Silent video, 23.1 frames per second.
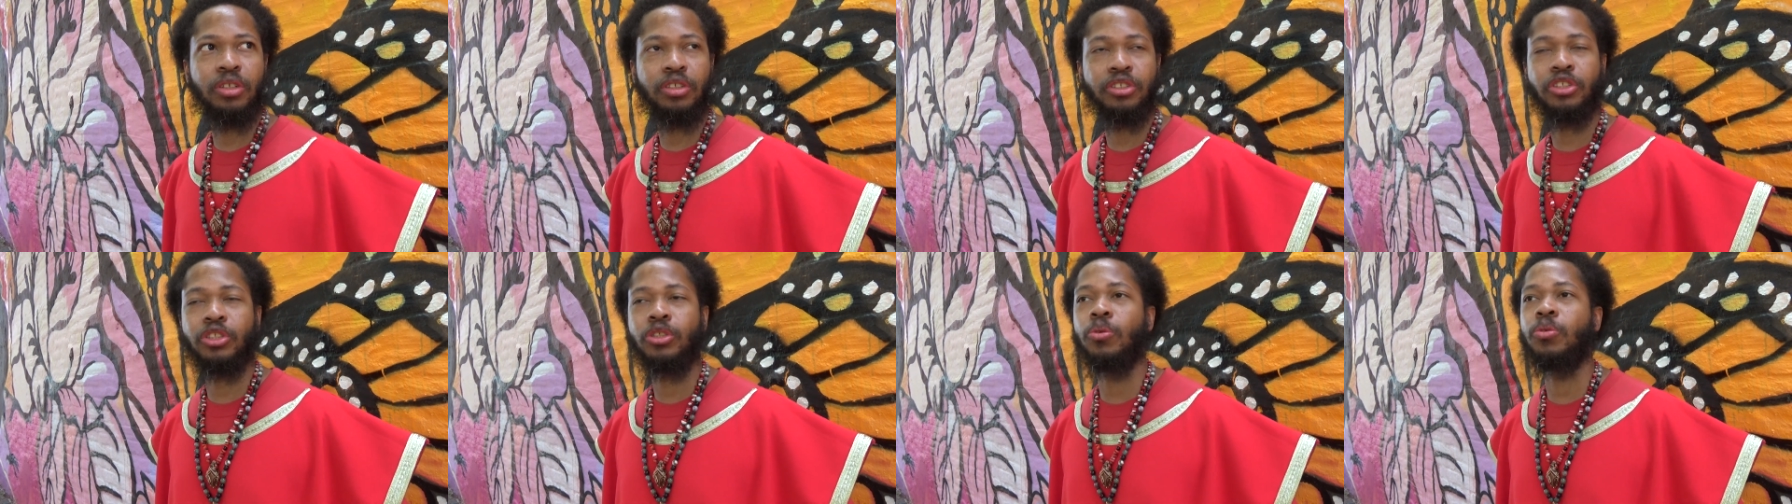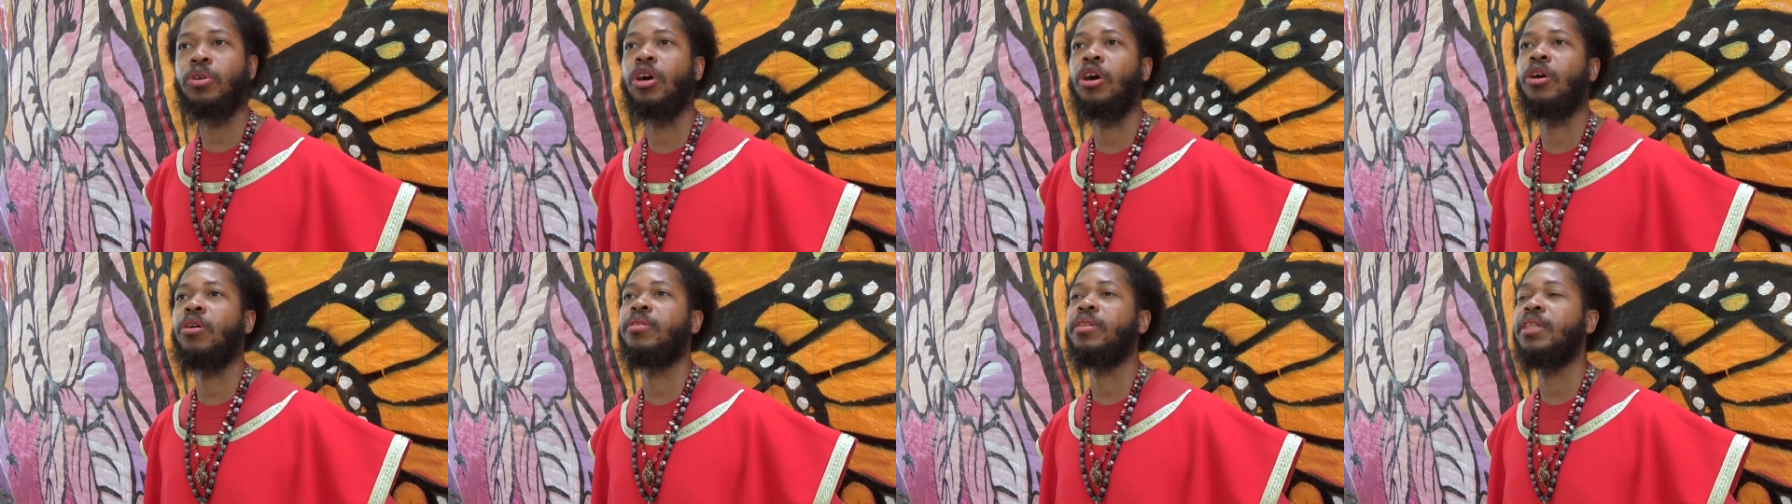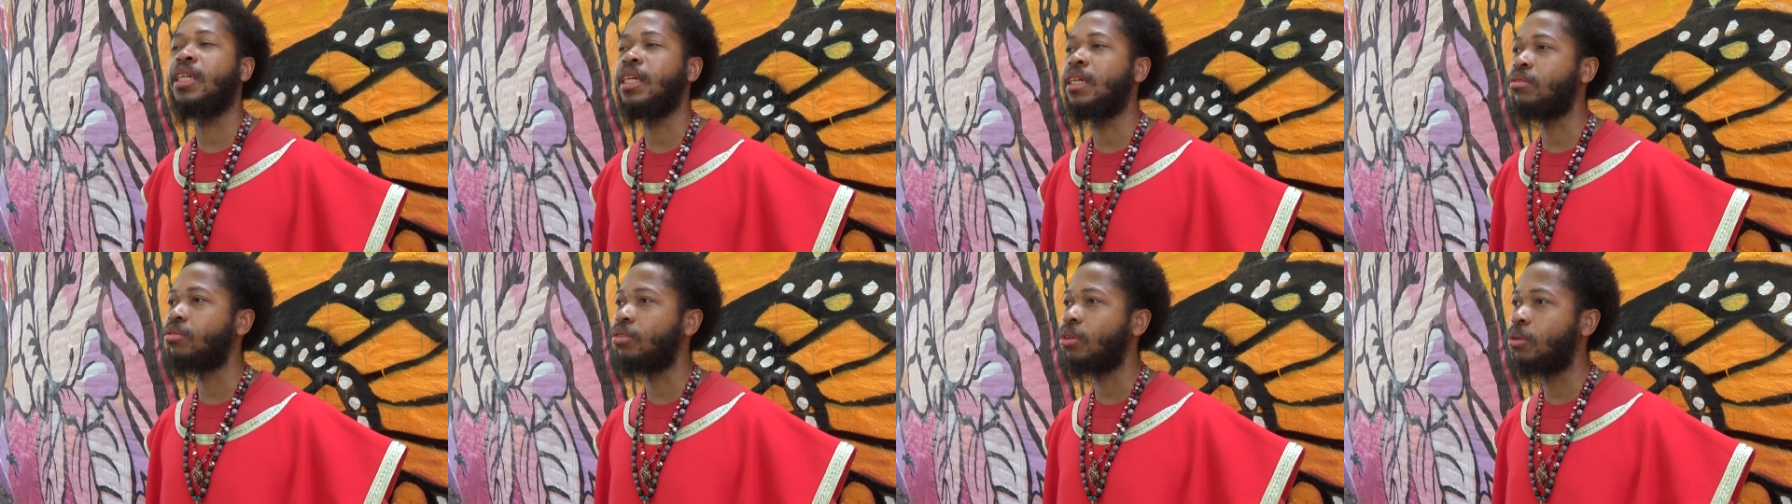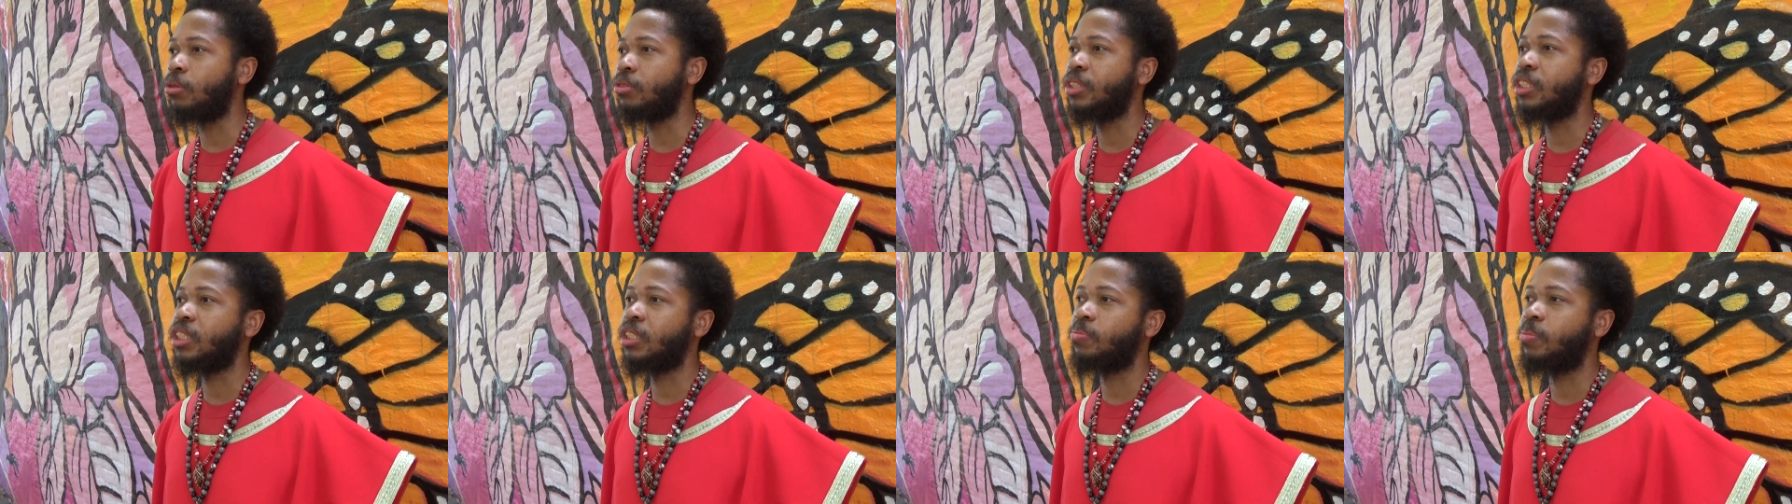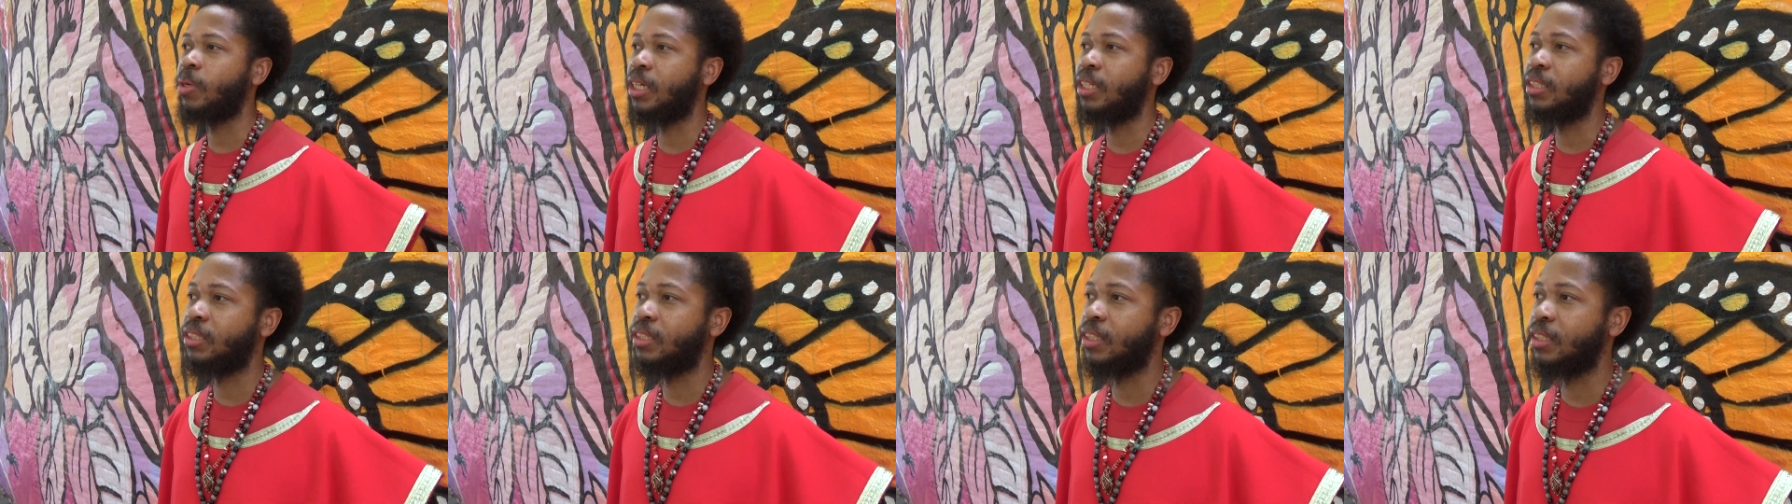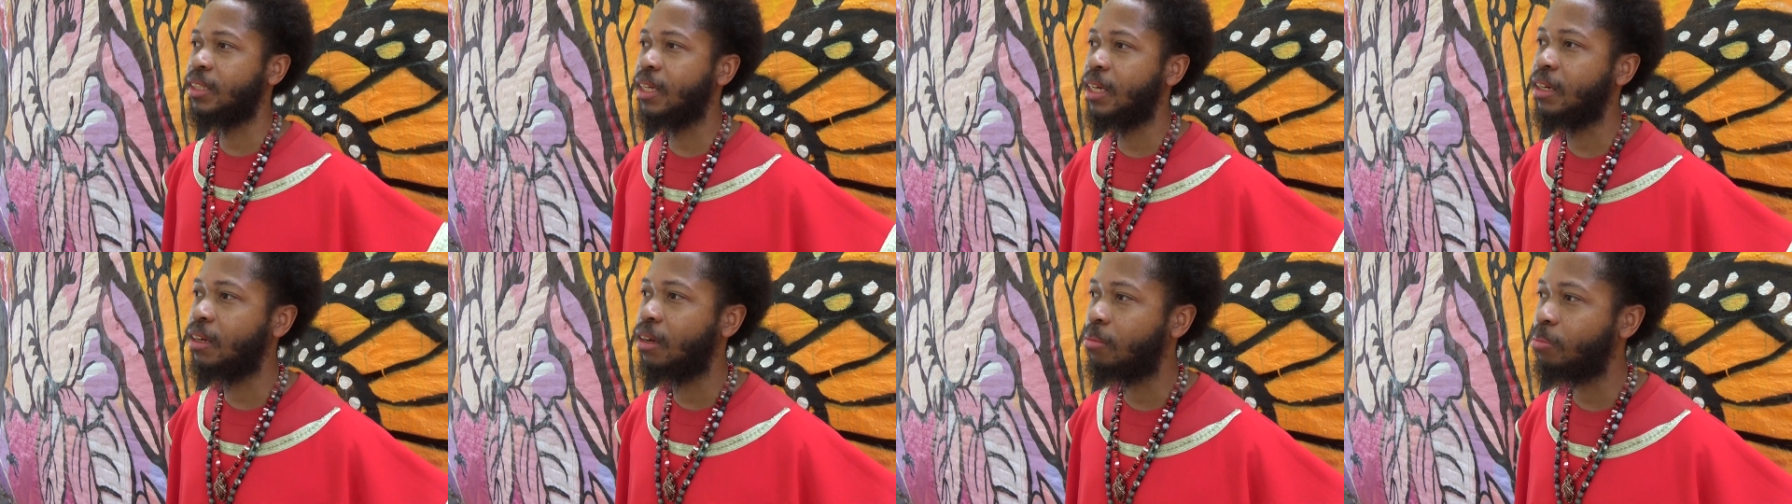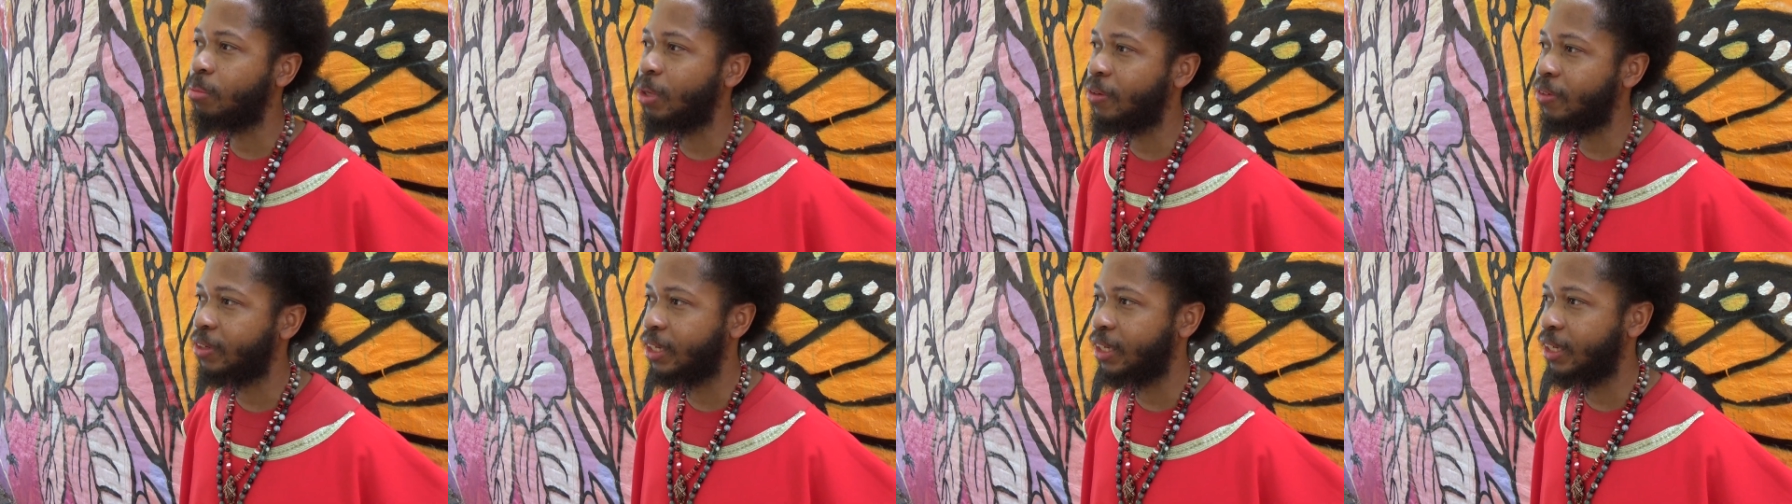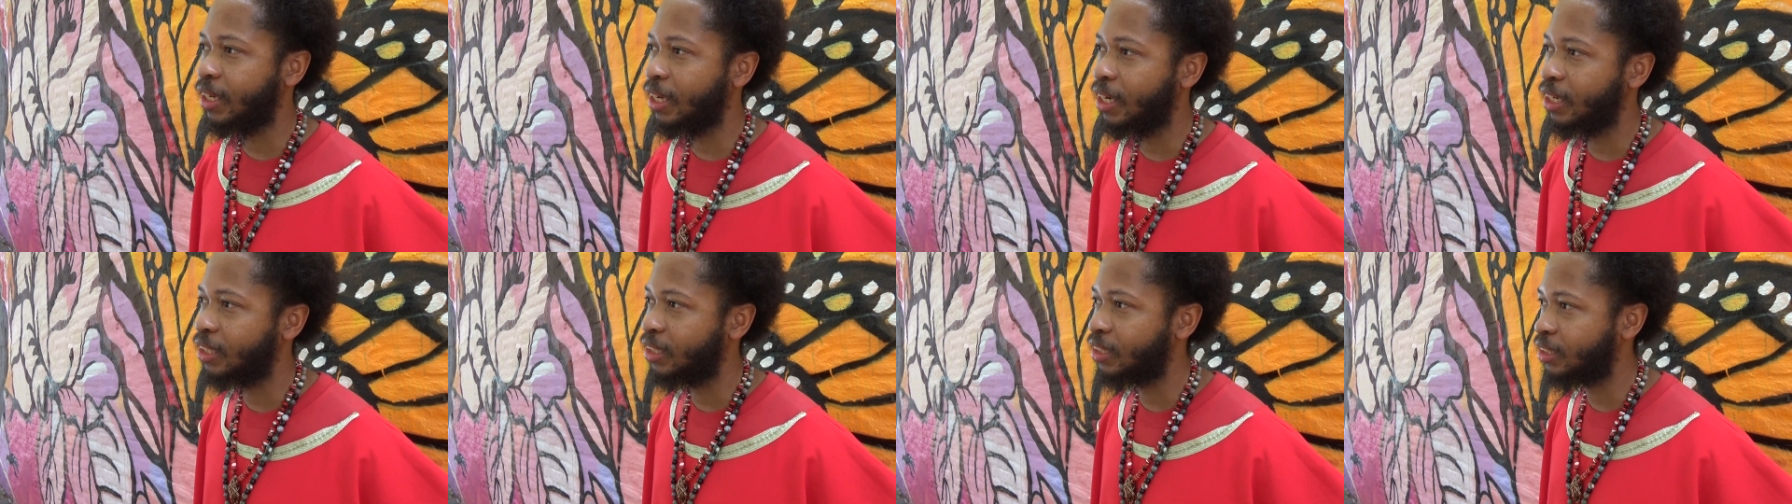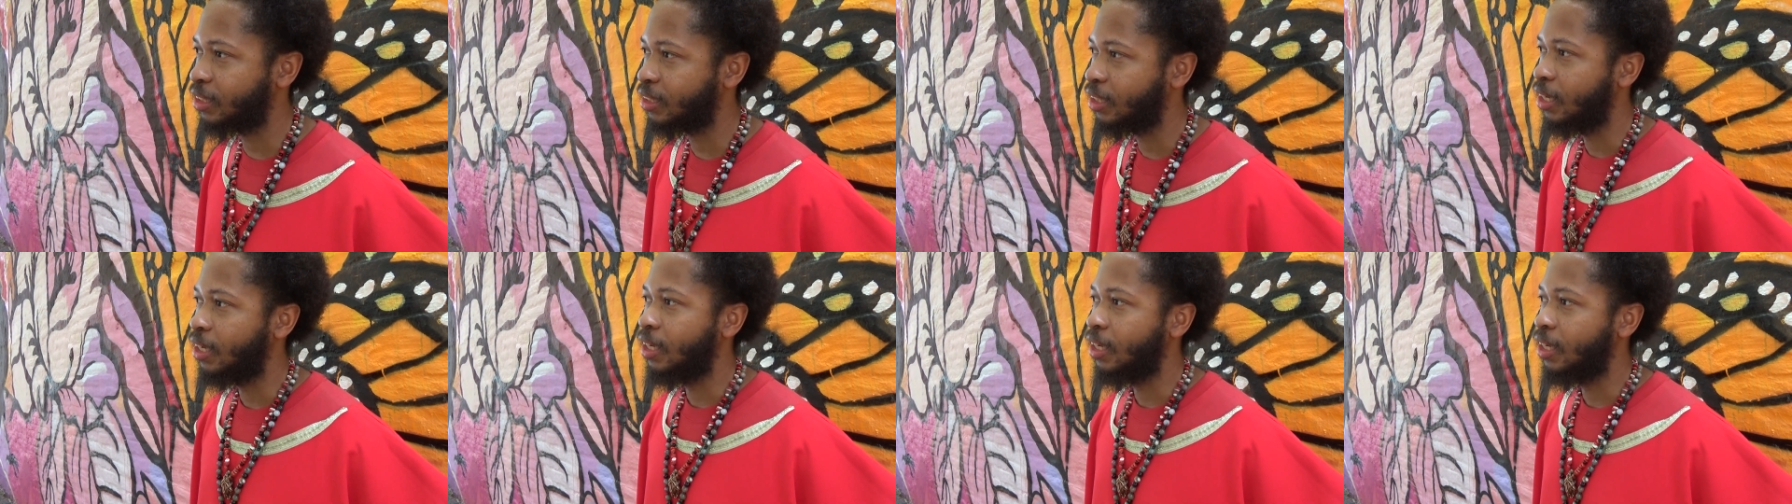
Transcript: the so-called Negroes, Hispanics, and Native American Indians,